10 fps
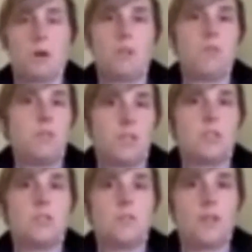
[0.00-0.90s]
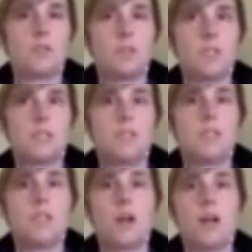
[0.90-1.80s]
huge part of the due diligence phase with the
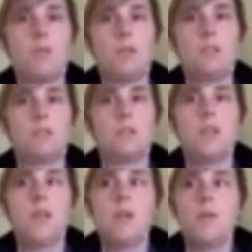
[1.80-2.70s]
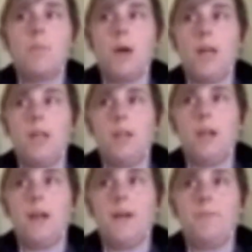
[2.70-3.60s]
STTR, anyways.
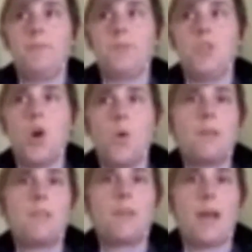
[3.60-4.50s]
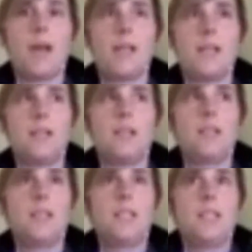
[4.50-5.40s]
But knowing
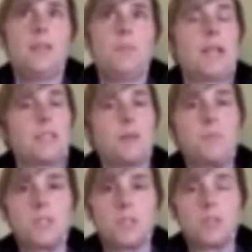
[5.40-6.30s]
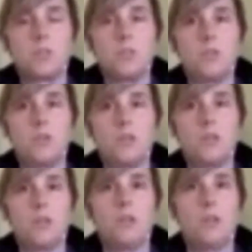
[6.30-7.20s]
that because I'm still a
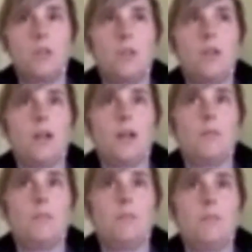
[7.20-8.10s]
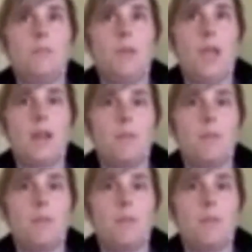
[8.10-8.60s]
student, um,